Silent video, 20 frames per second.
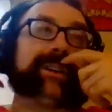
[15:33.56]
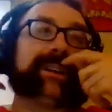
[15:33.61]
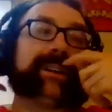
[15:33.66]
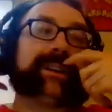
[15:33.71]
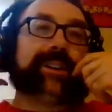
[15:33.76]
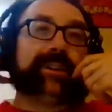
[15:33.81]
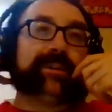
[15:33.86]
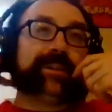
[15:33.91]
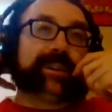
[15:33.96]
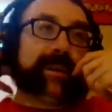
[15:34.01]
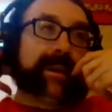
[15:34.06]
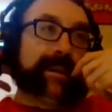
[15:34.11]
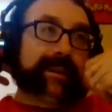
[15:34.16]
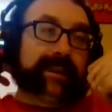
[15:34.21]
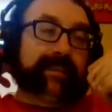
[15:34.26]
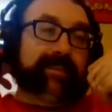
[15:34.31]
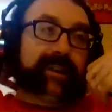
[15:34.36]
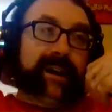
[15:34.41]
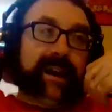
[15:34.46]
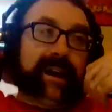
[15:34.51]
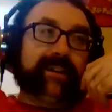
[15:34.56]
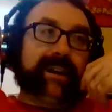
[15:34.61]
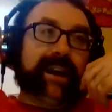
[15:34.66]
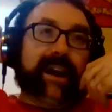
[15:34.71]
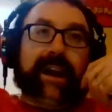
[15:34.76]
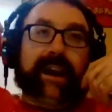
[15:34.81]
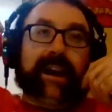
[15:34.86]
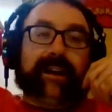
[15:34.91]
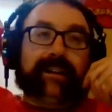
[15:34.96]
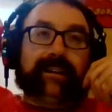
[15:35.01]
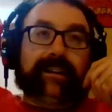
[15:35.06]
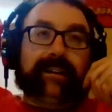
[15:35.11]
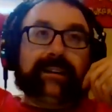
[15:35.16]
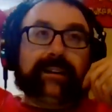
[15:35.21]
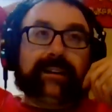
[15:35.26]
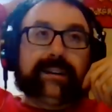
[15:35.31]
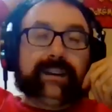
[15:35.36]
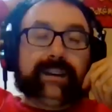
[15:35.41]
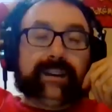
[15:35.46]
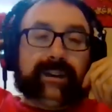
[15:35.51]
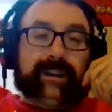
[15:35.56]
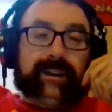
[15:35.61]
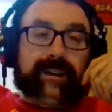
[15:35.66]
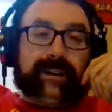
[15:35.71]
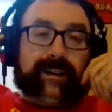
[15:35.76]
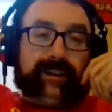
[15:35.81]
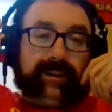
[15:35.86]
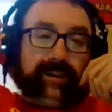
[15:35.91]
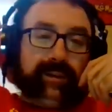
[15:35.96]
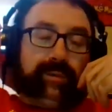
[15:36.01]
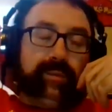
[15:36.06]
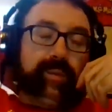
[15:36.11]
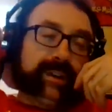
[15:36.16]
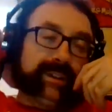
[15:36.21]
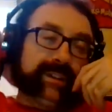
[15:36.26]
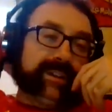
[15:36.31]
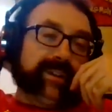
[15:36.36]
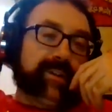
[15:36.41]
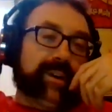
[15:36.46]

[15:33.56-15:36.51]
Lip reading: really cute. The one with the brown hair, who works at the